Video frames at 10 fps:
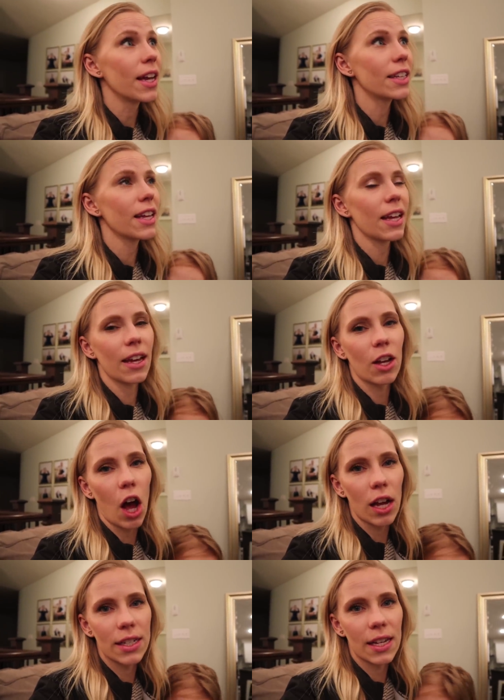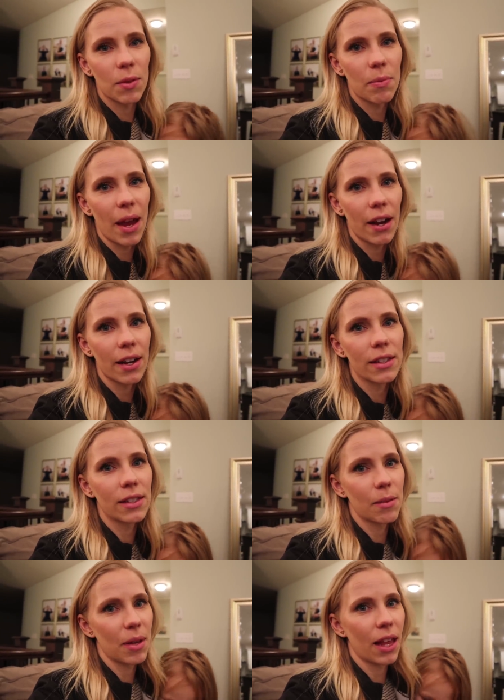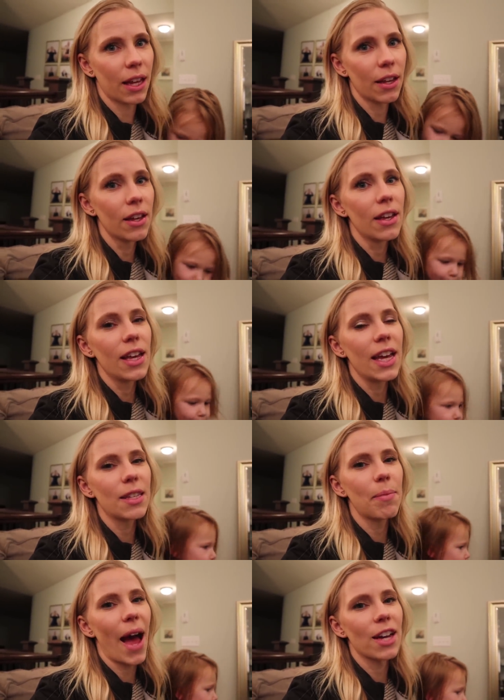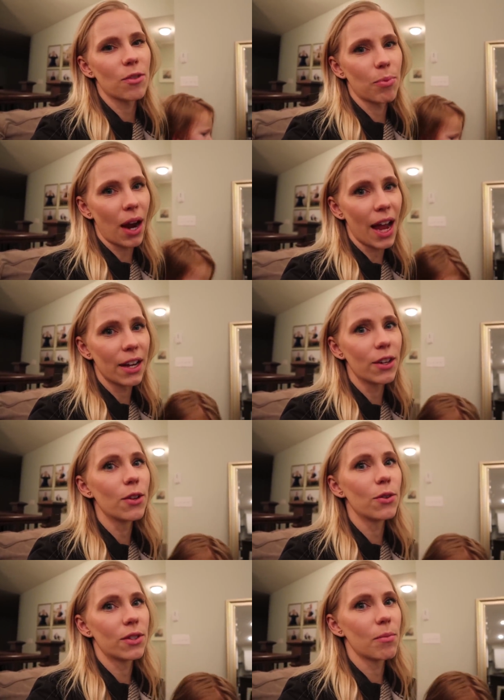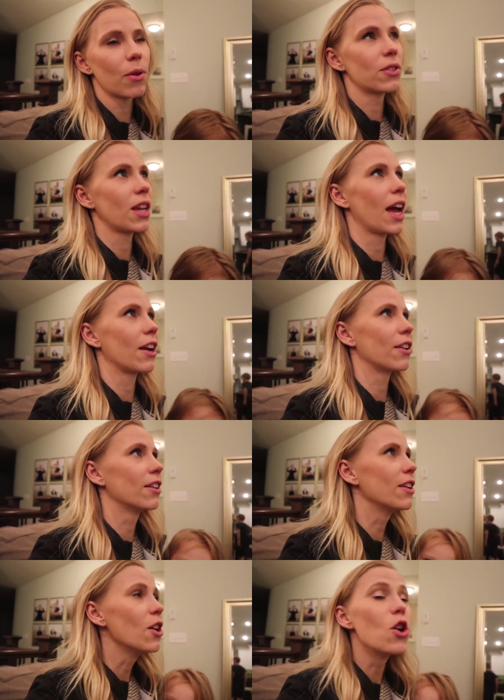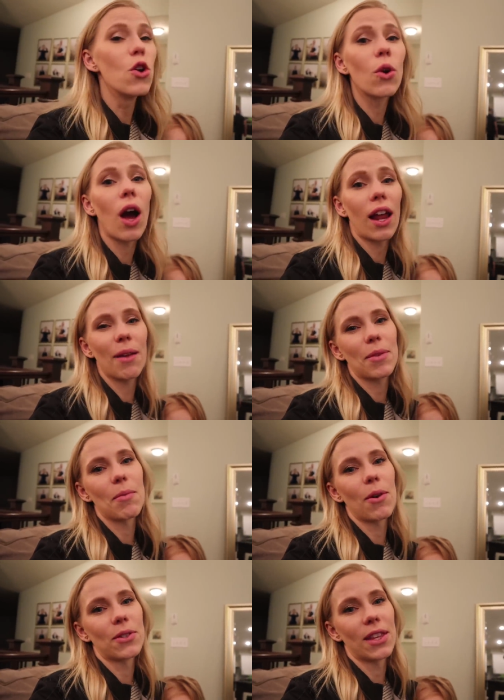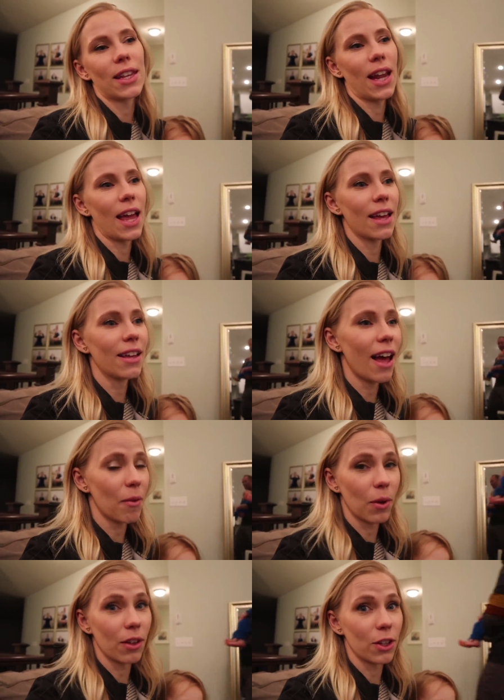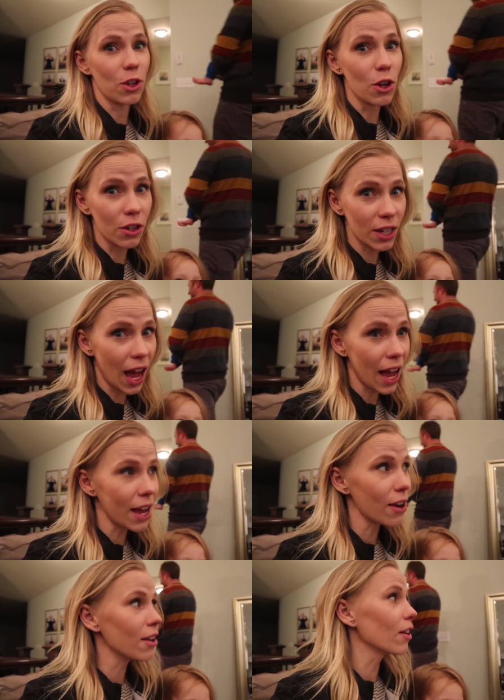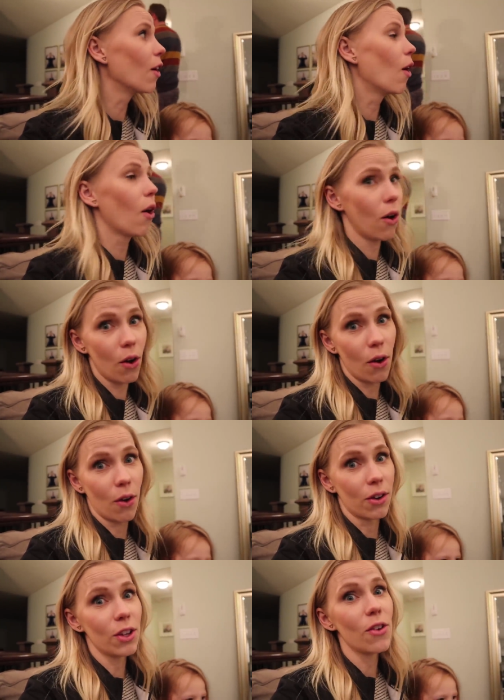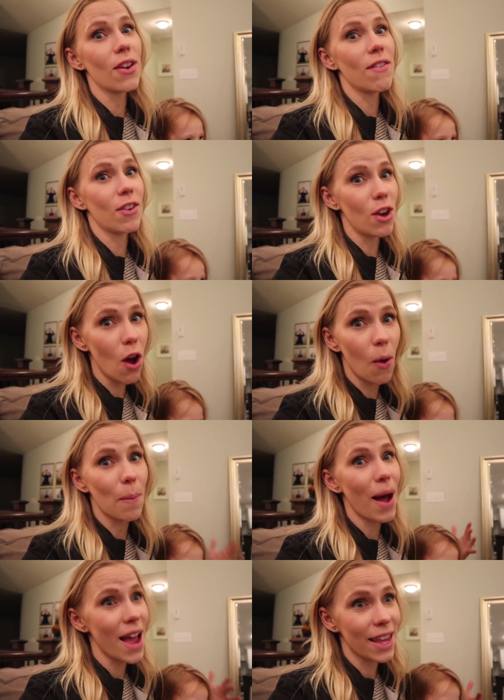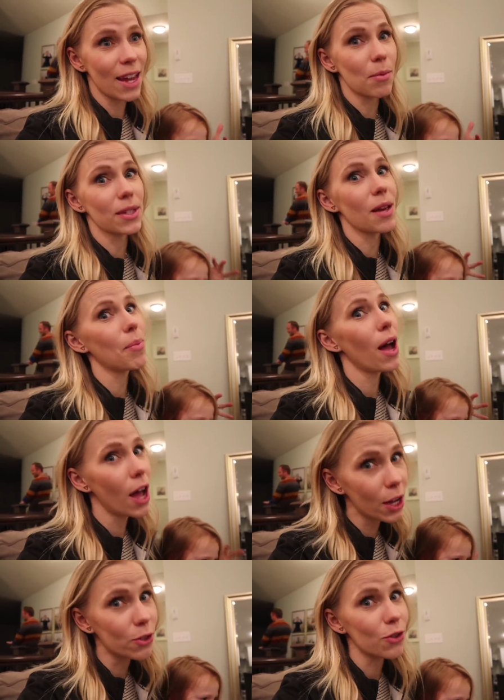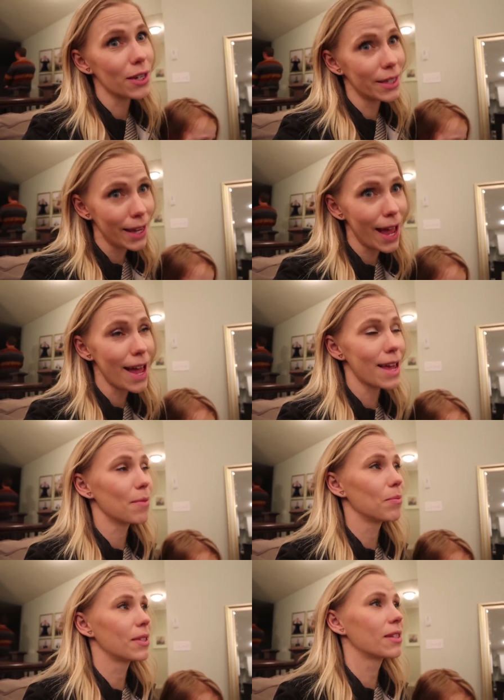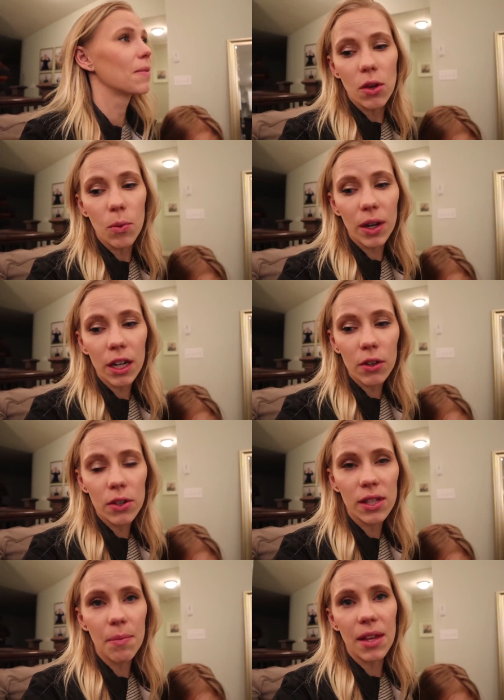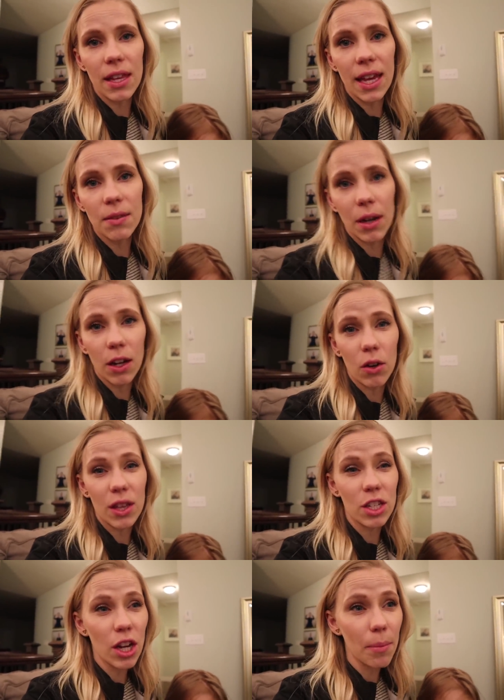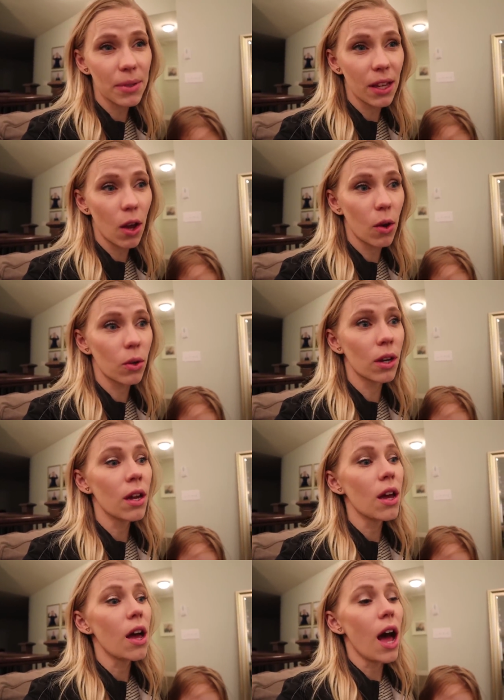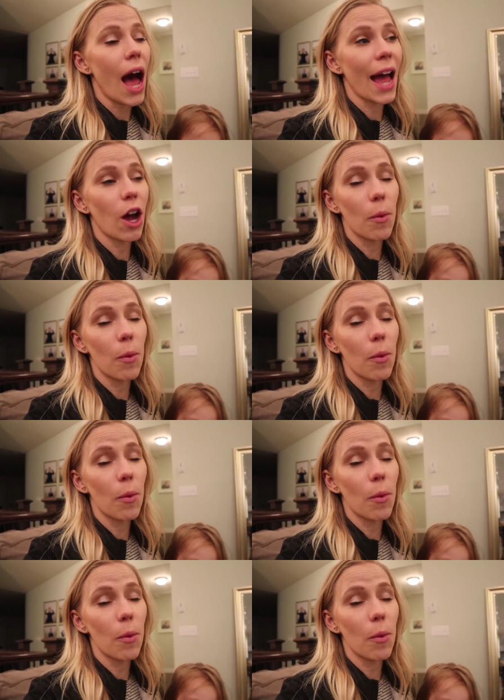it's like a contest with parents to be like it's a badge of pride who's the most tired who got up the most in the night well you're tired Oh, you don't even know. My kid was up a hundred times. So we're gonna go do something. The kids wanna go to the jump zone. I